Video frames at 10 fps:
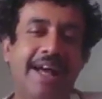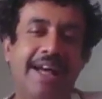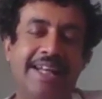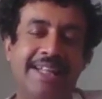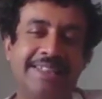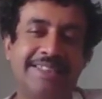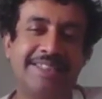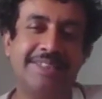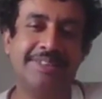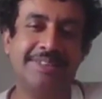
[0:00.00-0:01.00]

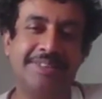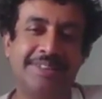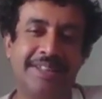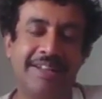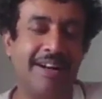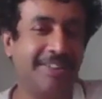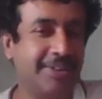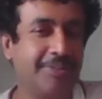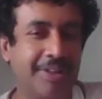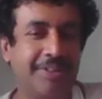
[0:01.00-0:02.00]
and uh, the
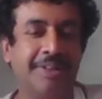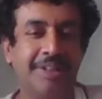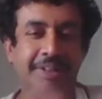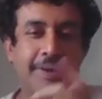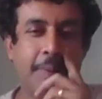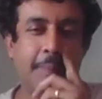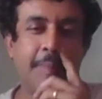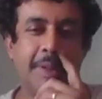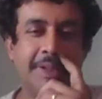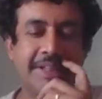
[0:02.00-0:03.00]
other one
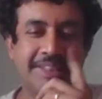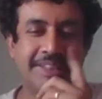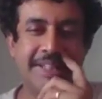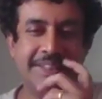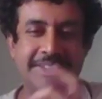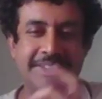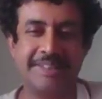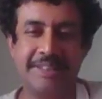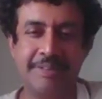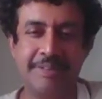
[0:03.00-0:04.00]
um, and the katanas
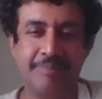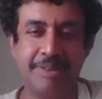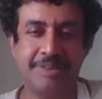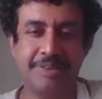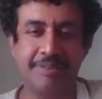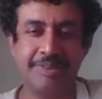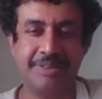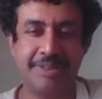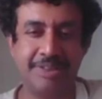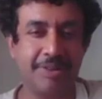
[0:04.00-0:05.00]
um,
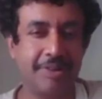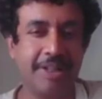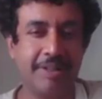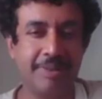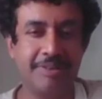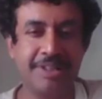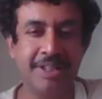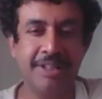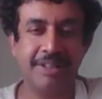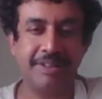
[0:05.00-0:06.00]
Sutra is talking about
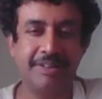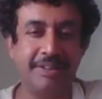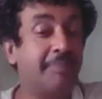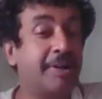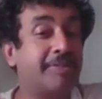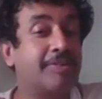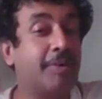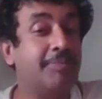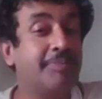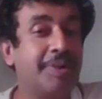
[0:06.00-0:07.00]
the number of
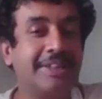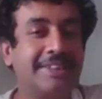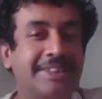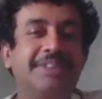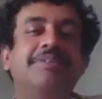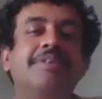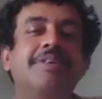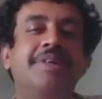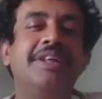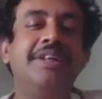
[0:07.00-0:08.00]
components that you
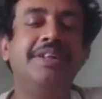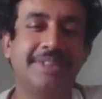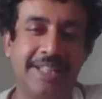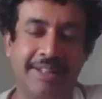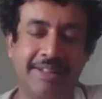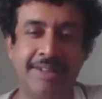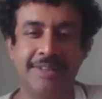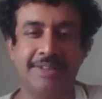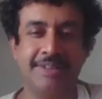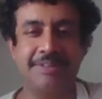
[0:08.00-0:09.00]
will be using.
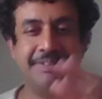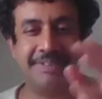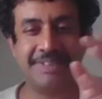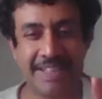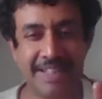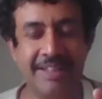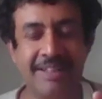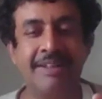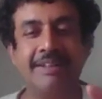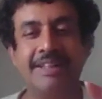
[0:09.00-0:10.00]
So you see
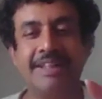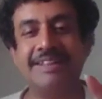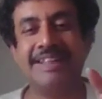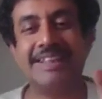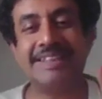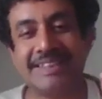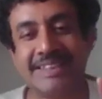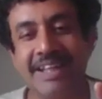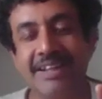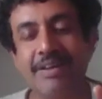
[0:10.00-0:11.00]
that the
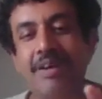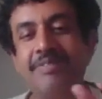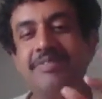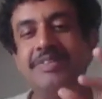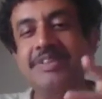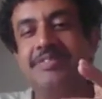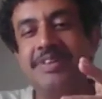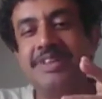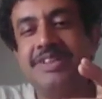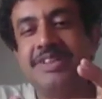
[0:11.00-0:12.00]
nesting of
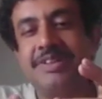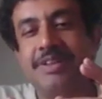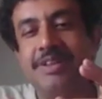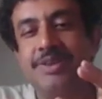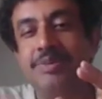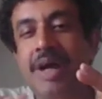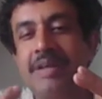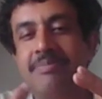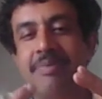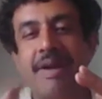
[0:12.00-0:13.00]
different uh,
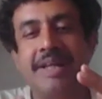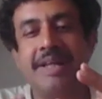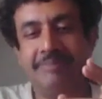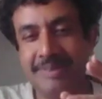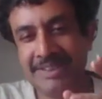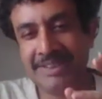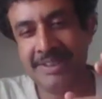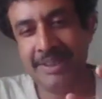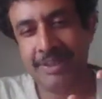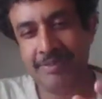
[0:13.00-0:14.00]
dual primes
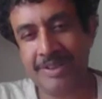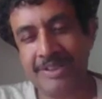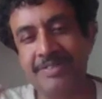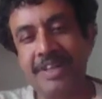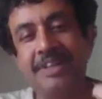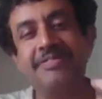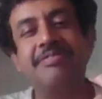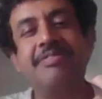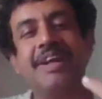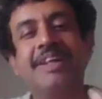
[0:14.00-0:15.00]
was very
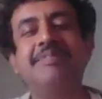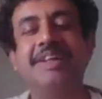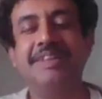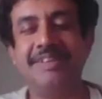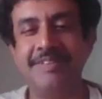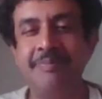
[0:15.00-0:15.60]
fundamental.